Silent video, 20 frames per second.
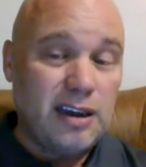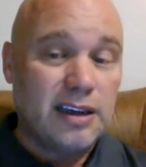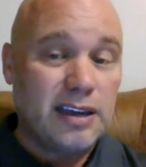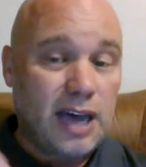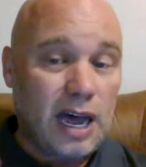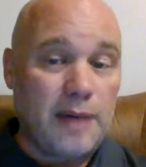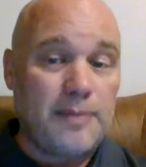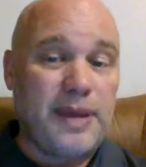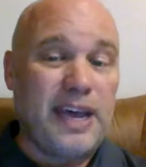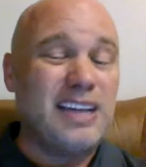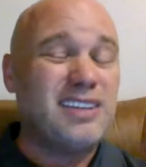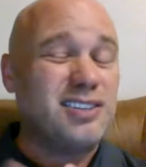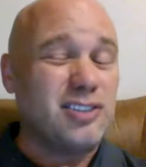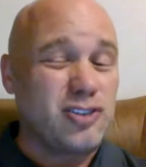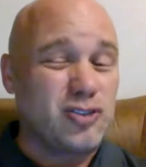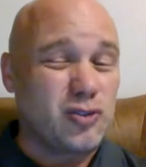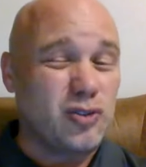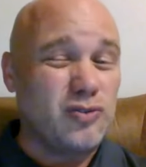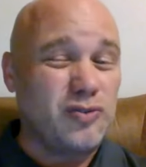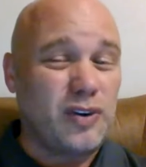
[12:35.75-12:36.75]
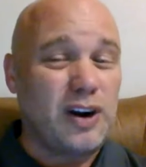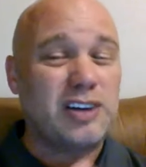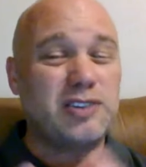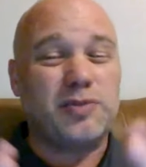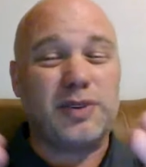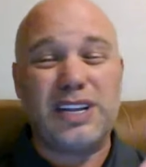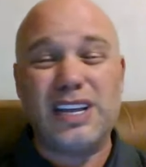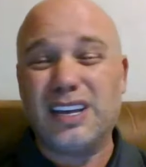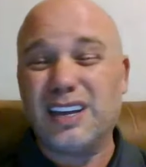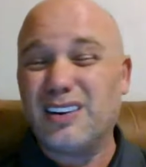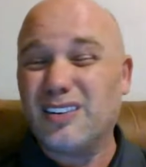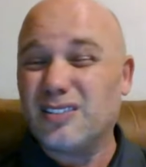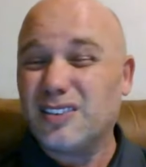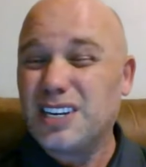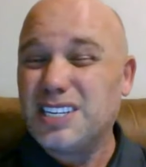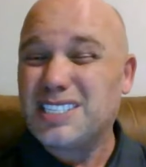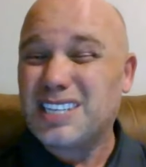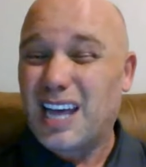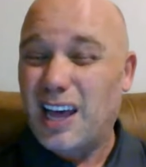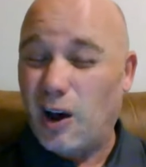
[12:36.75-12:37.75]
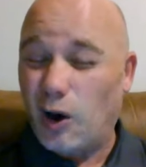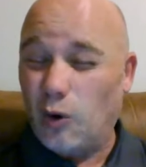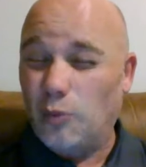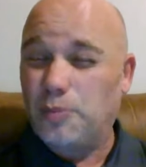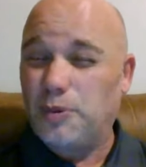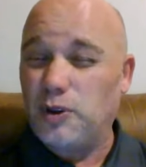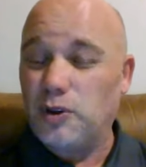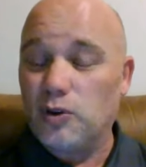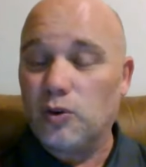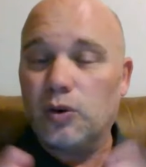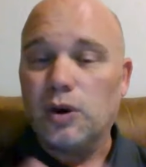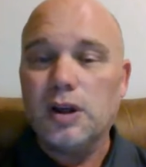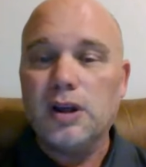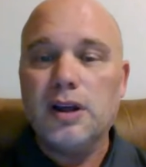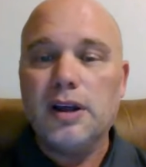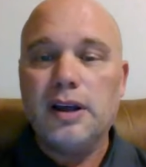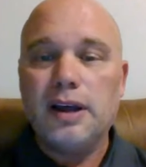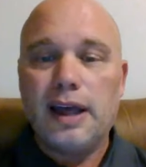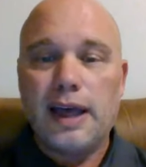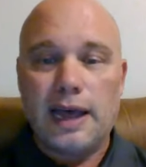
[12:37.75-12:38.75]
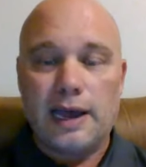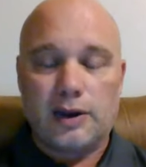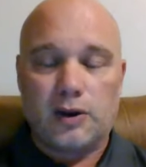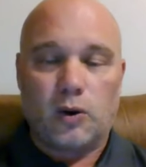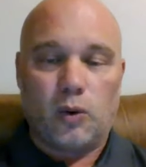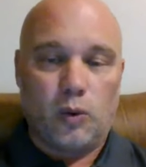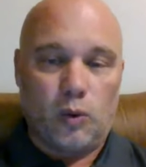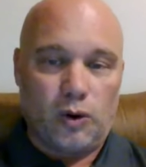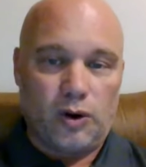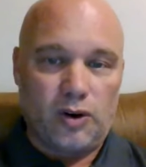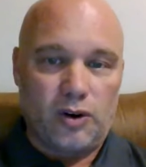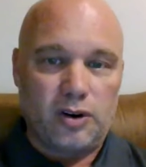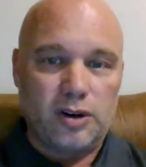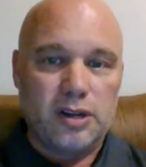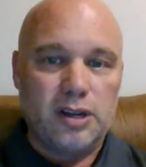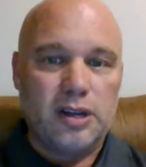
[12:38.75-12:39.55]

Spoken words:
Kai Bates, a true freshman, he could at least help you at corner.